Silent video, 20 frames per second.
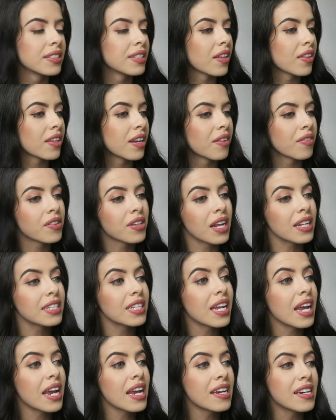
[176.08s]
tell the devil not
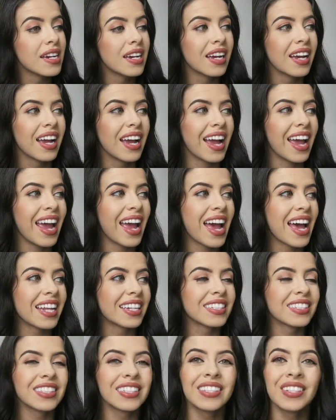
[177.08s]
today.
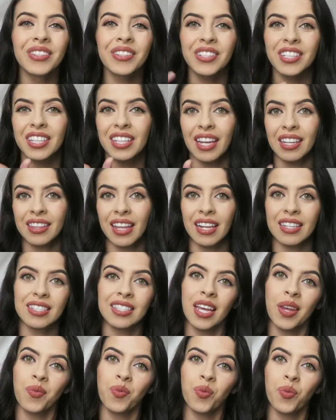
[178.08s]
And literally, like, that
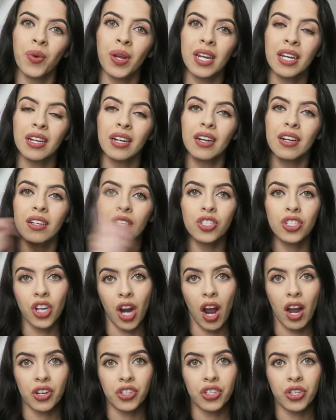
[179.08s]
same week,
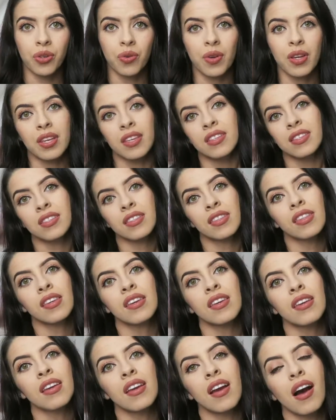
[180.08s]
Josh, who is
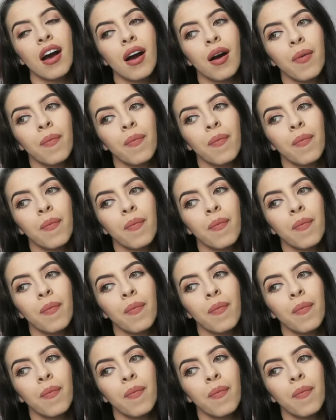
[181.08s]
the